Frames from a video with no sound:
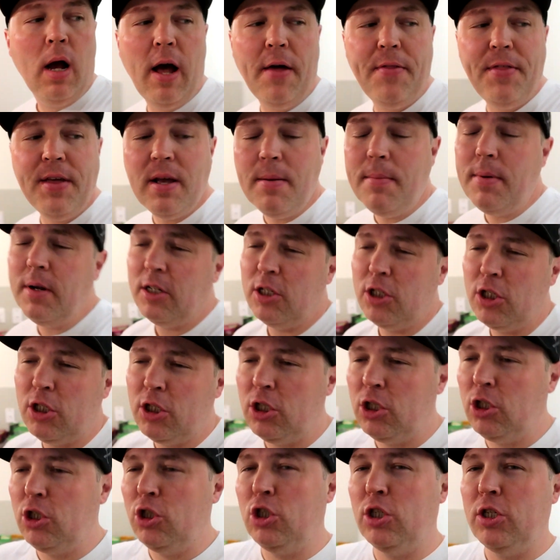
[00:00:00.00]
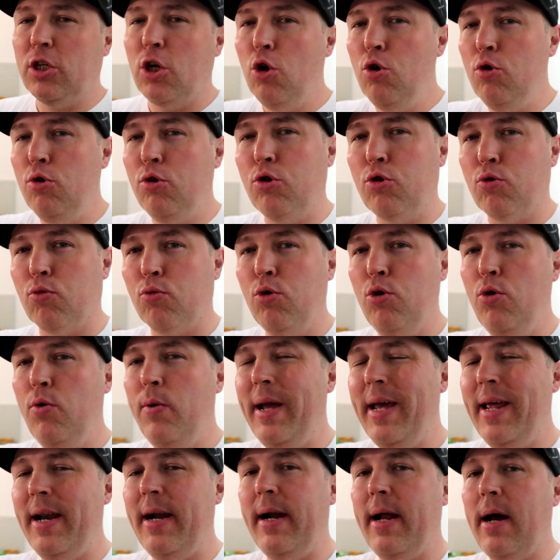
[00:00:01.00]
I think I'm gonna scoot
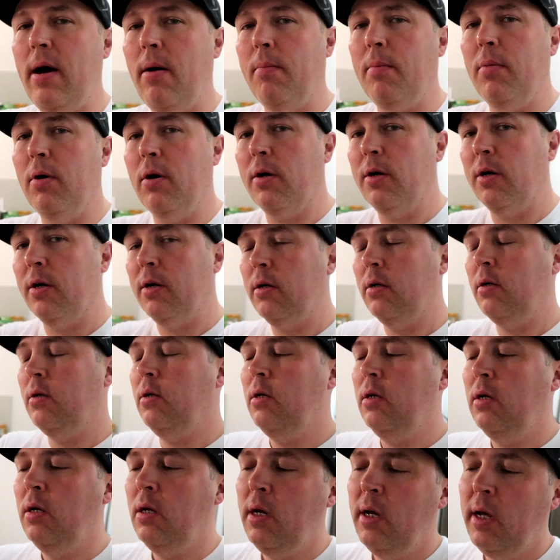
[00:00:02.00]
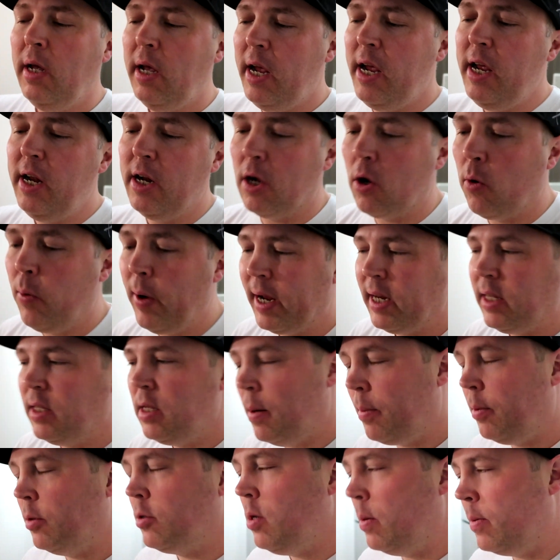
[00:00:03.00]
through In-N-Out Burger, eat a quick
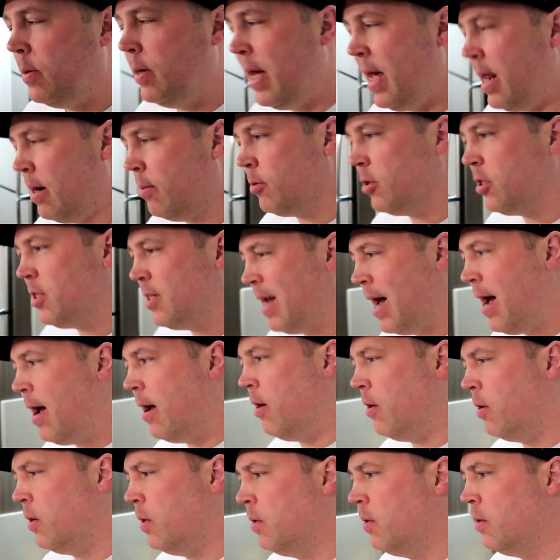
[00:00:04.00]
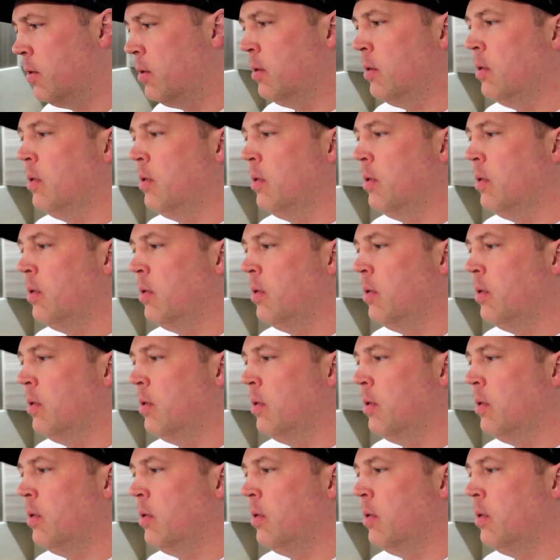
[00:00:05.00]
double-double animal style,